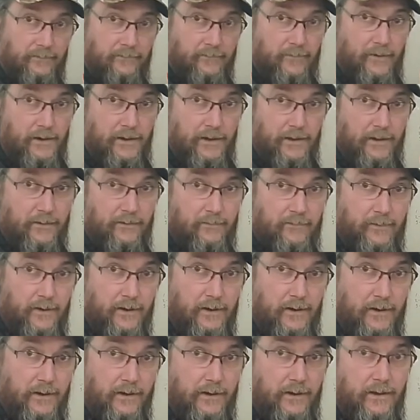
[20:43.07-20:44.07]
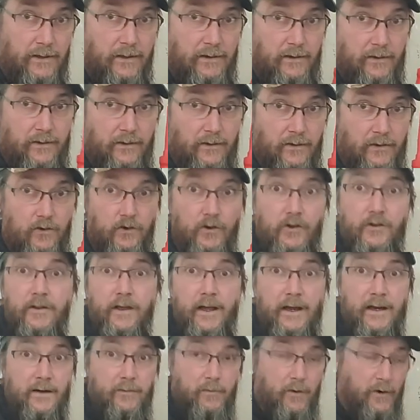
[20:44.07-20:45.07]
very, very good
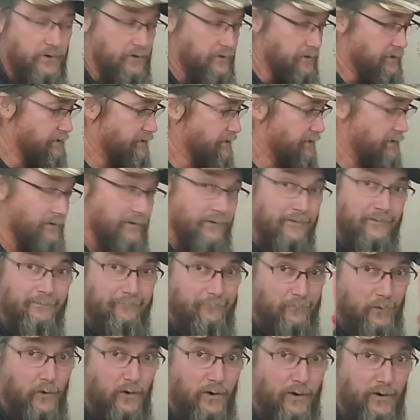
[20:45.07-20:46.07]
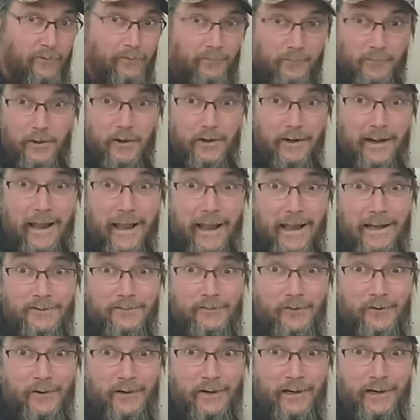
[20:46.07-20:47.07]
thing to purchase or ask
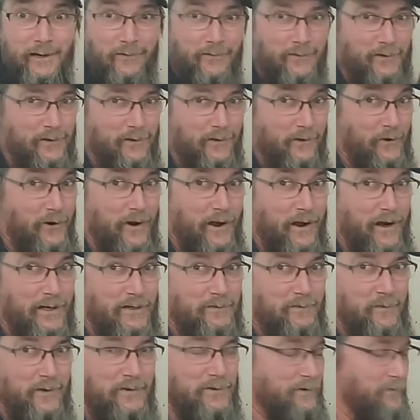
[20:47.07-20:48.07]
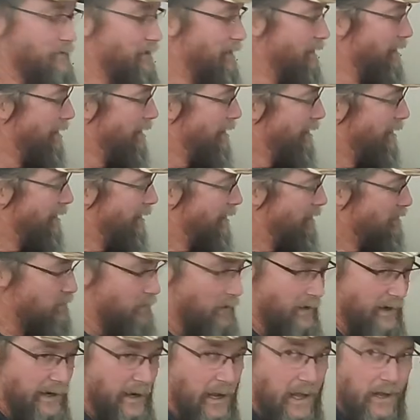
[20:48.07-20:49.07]
for a gift. They're not expensive,
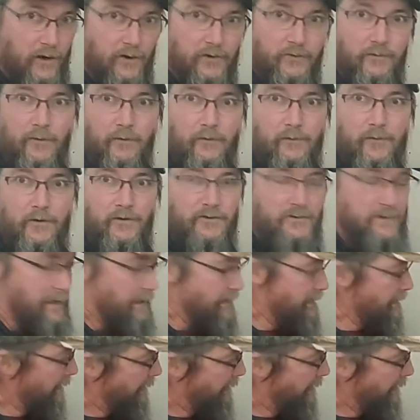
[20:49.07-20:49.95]
$20 for a full set.